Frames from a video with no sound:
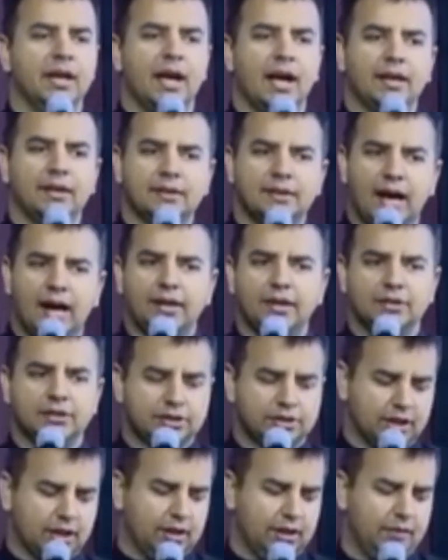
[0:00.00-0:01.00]
And that
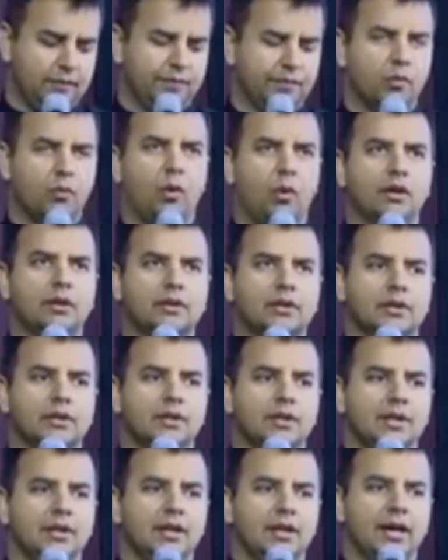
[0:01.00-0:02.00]
is what
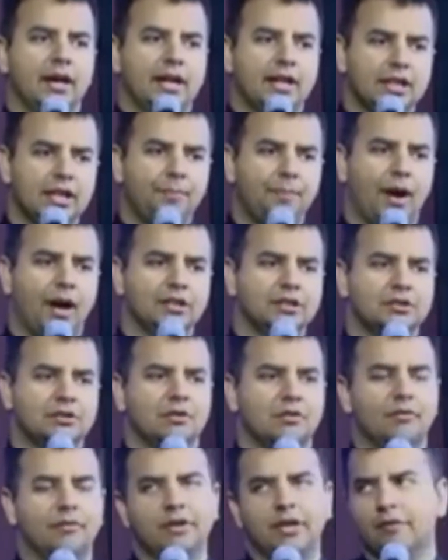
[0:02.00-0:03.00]
in the past
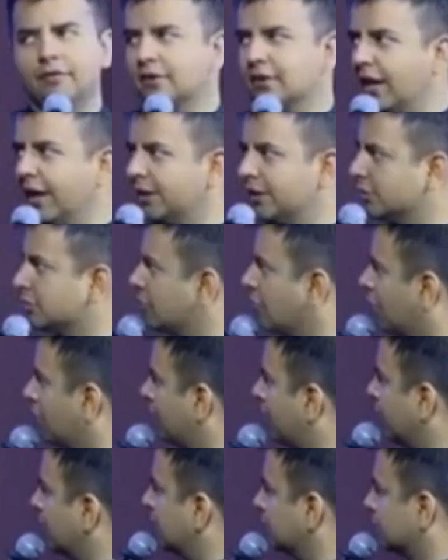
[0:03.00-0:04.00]
we have tried to solve
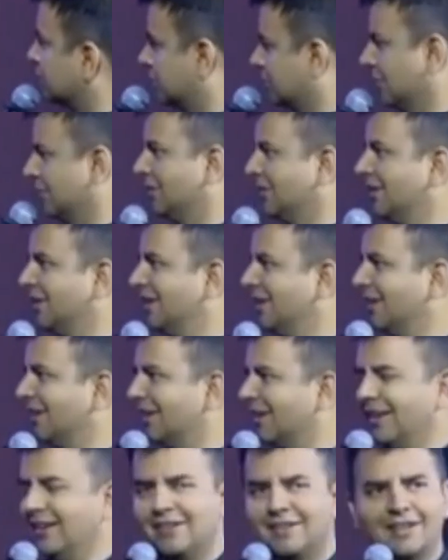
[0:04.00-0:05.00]
like this,
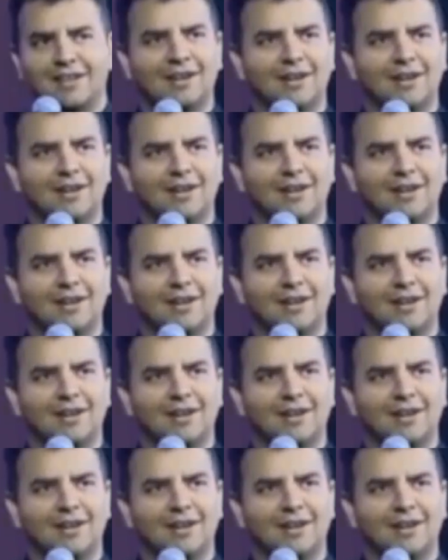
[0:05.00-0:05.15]
right?